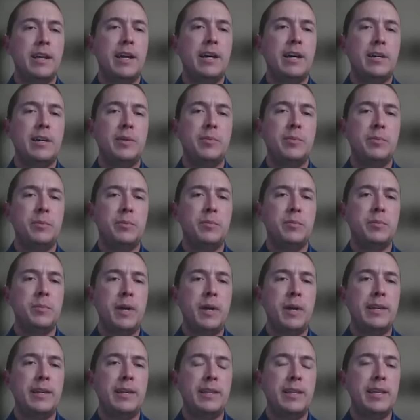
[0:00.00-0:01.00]

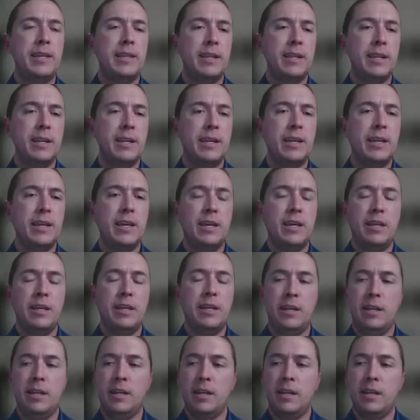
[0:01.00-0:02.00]
I think that
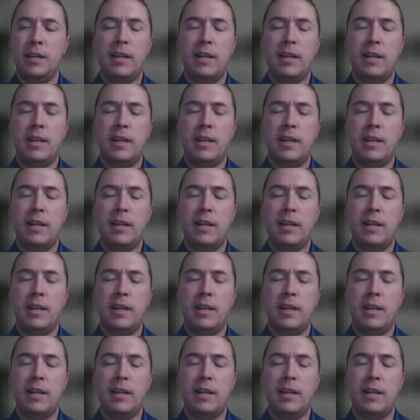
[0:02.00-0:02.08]
again,